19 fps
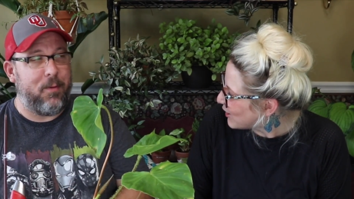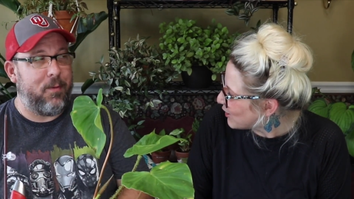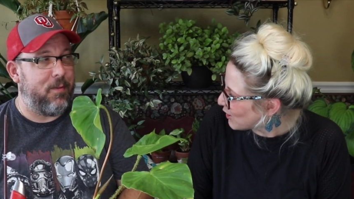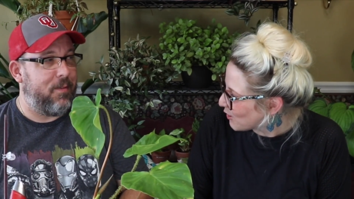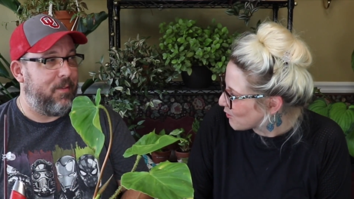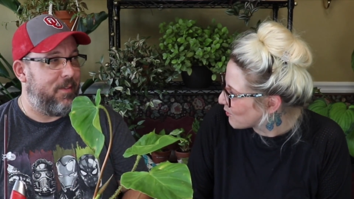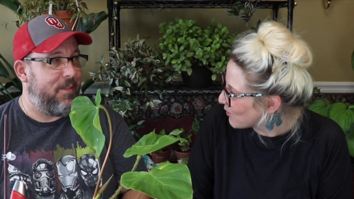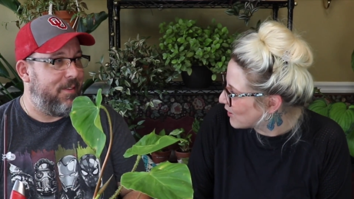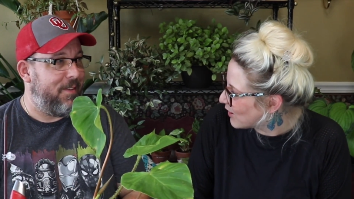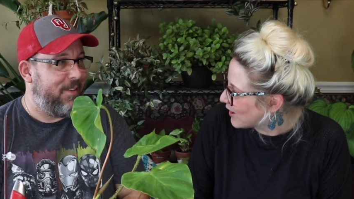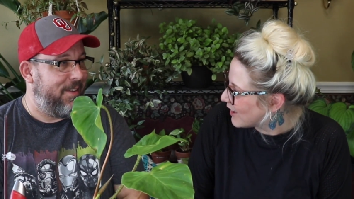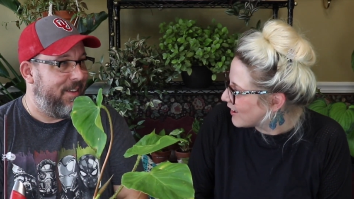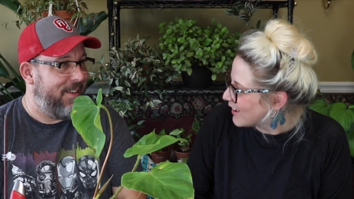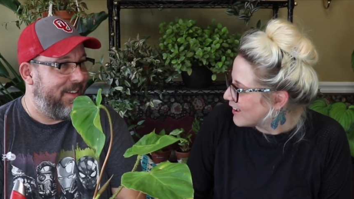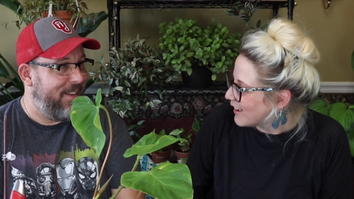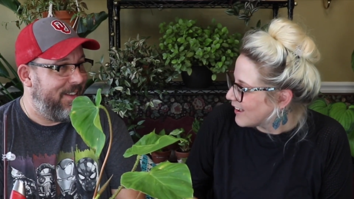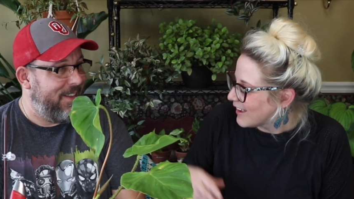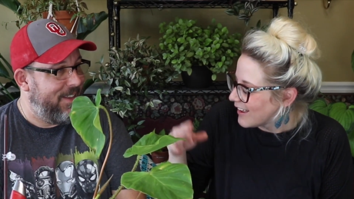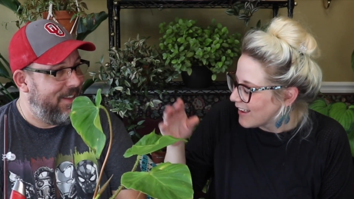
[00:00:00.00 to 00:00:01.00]
Speaker 1: You don't.
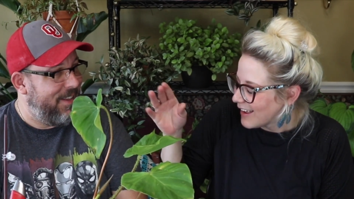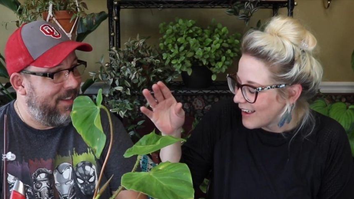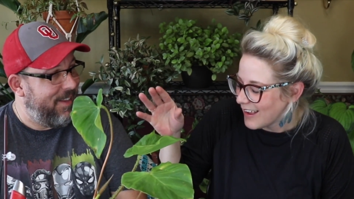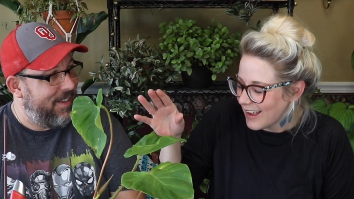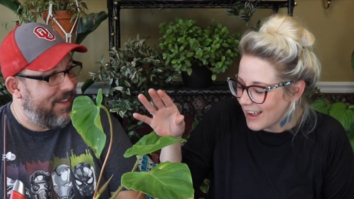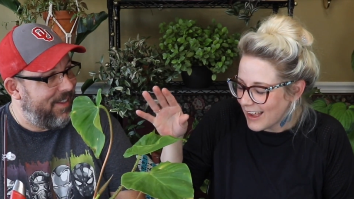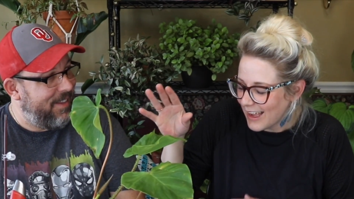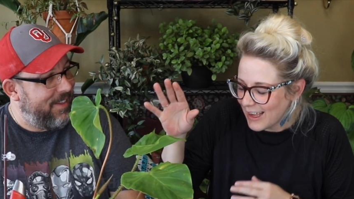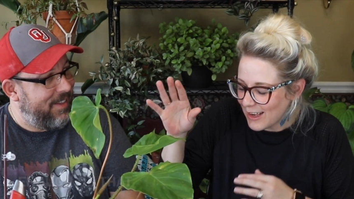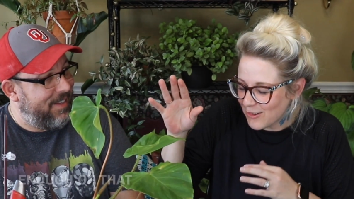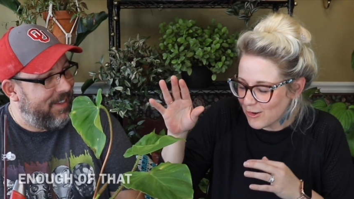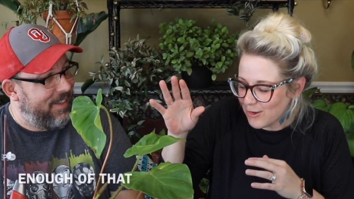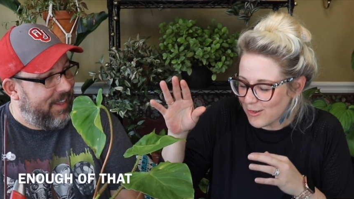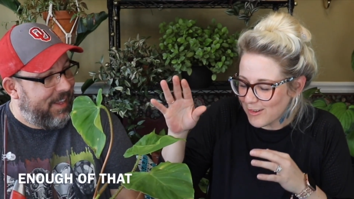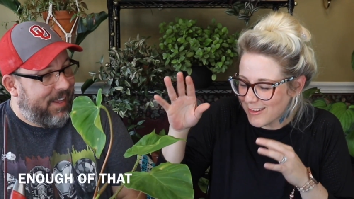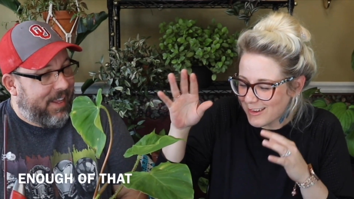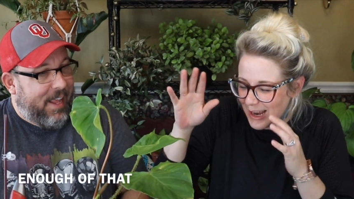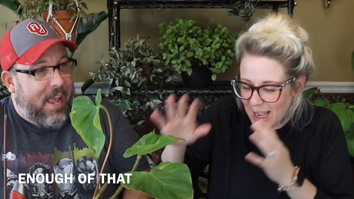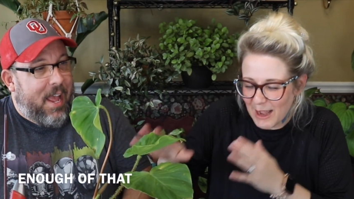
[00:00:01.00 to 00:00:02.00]

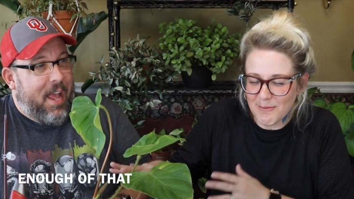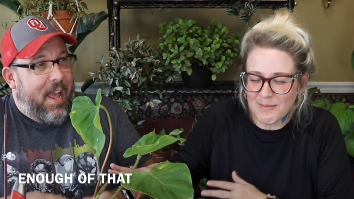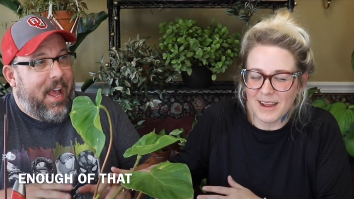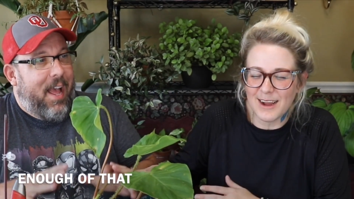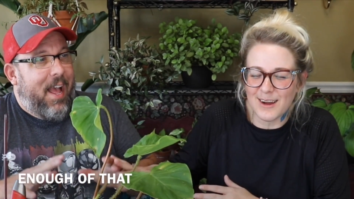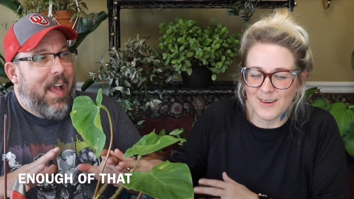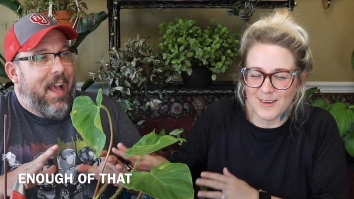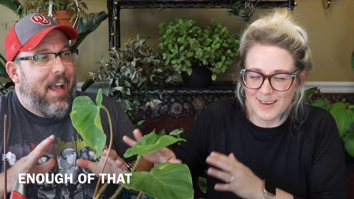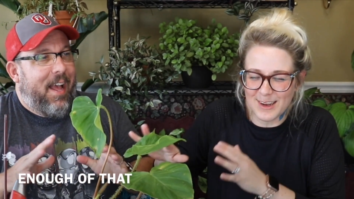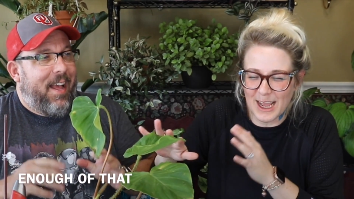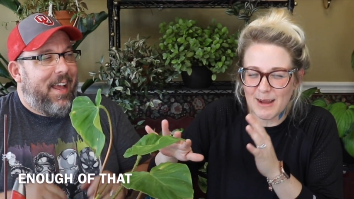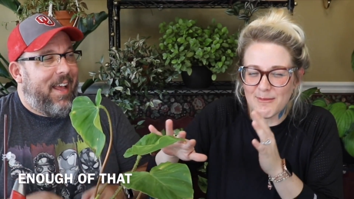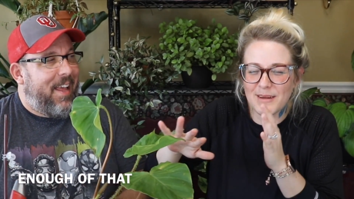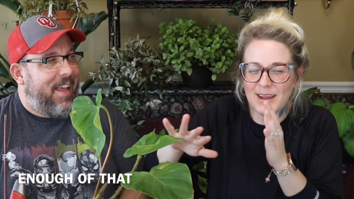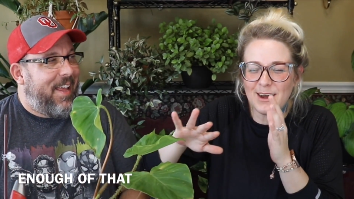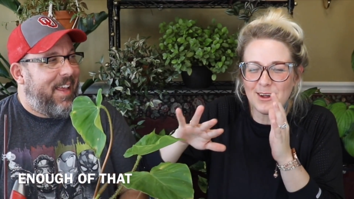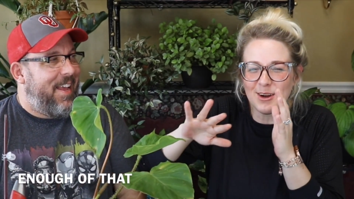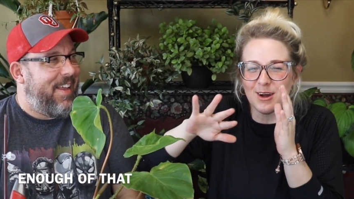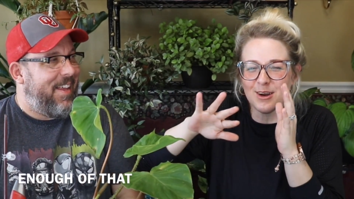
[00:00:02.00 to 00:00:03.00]
Just time out. Time
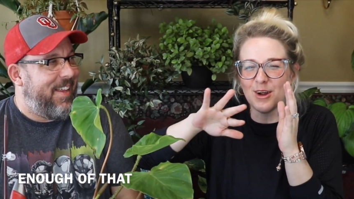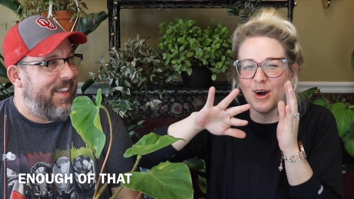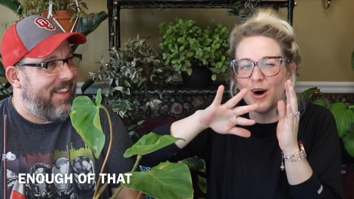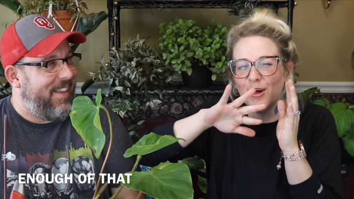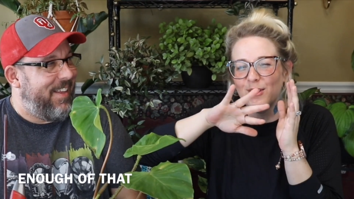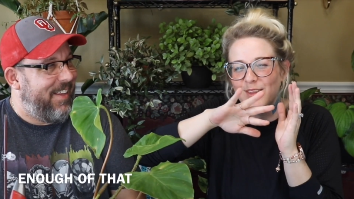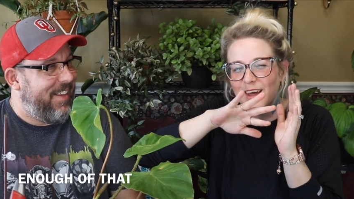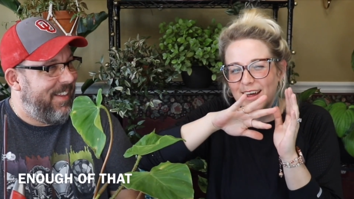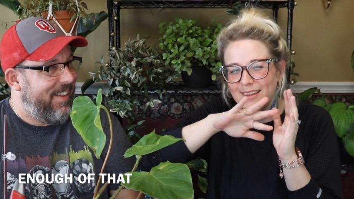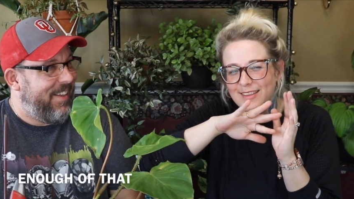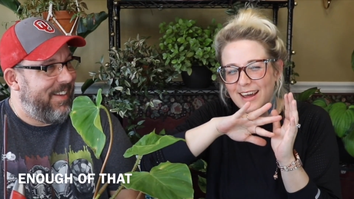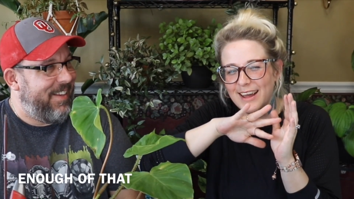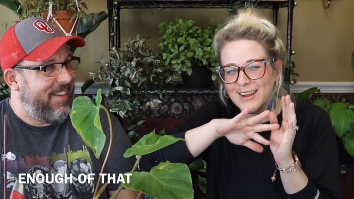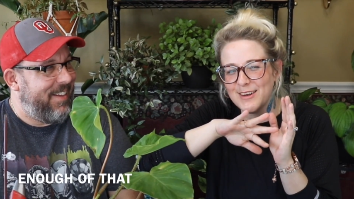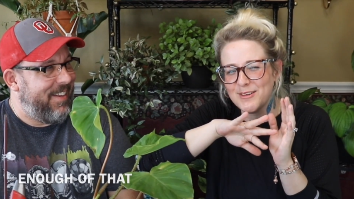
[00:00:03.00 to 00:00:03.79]
out on all that